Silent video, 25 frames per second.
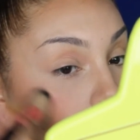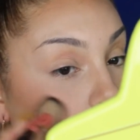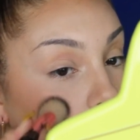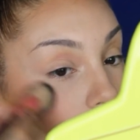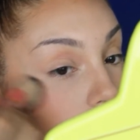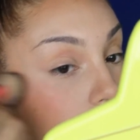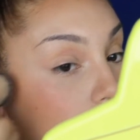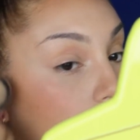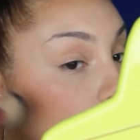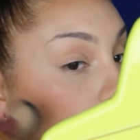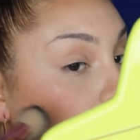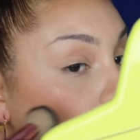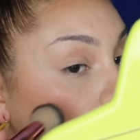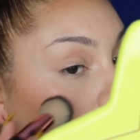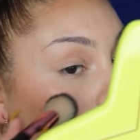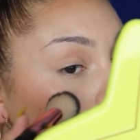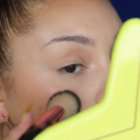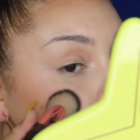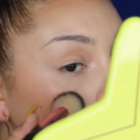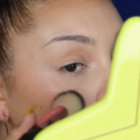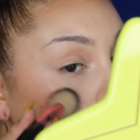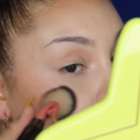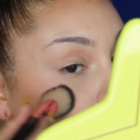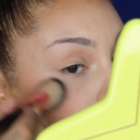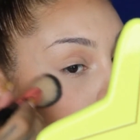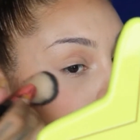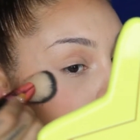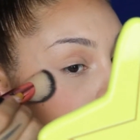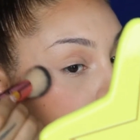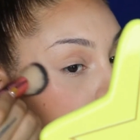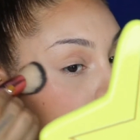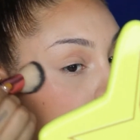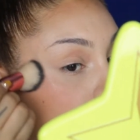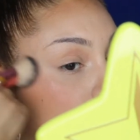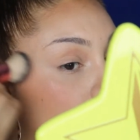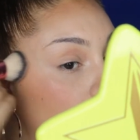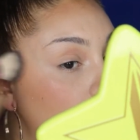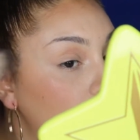and then my
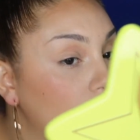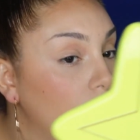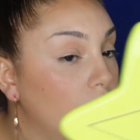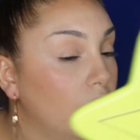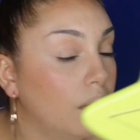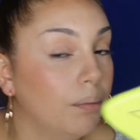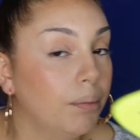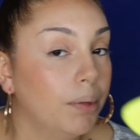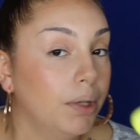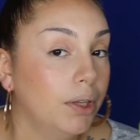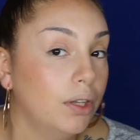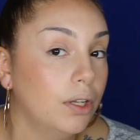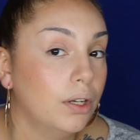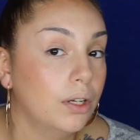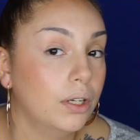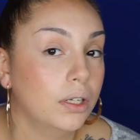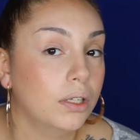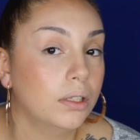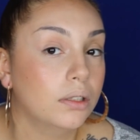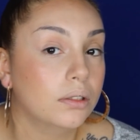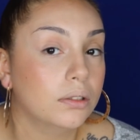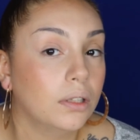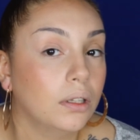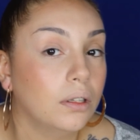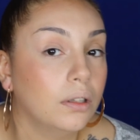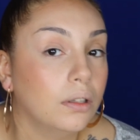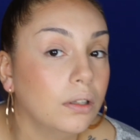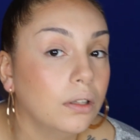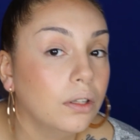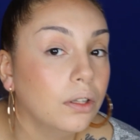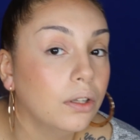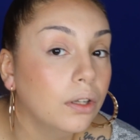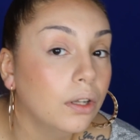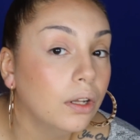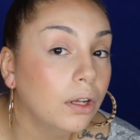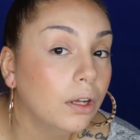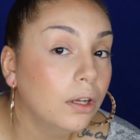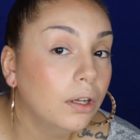blush. But there is a
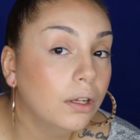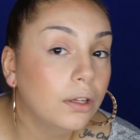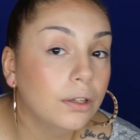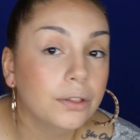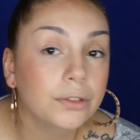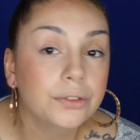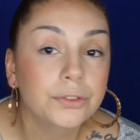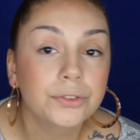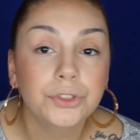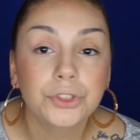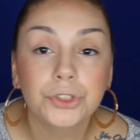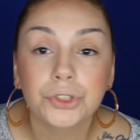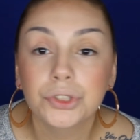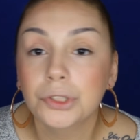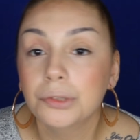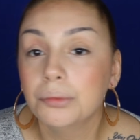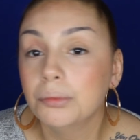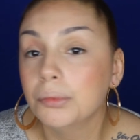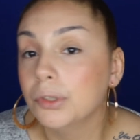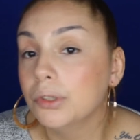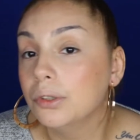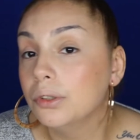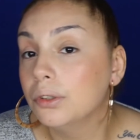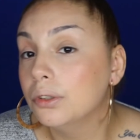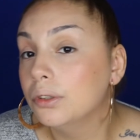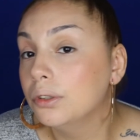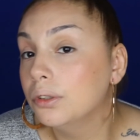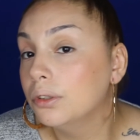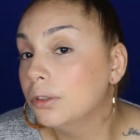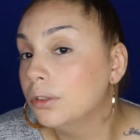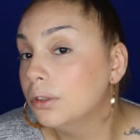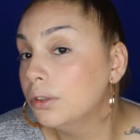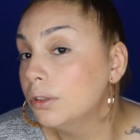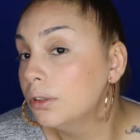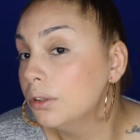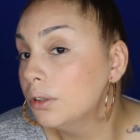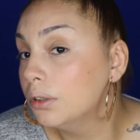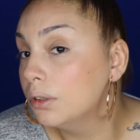lot of shimmer
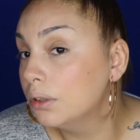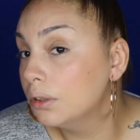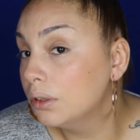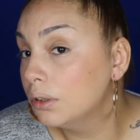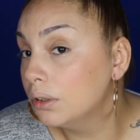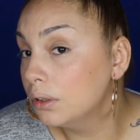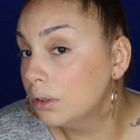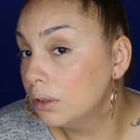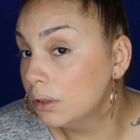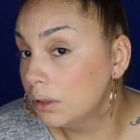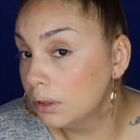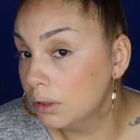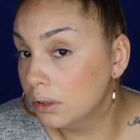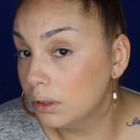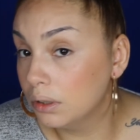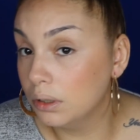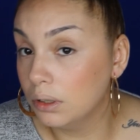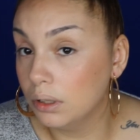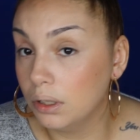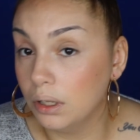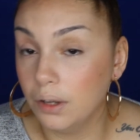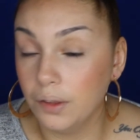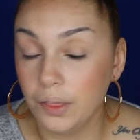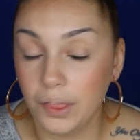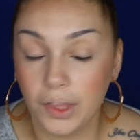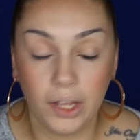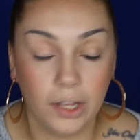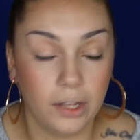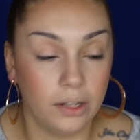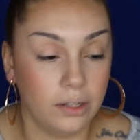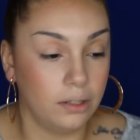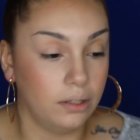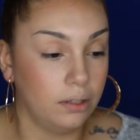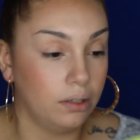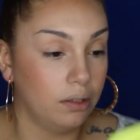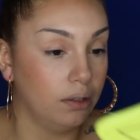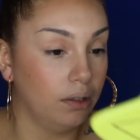on that.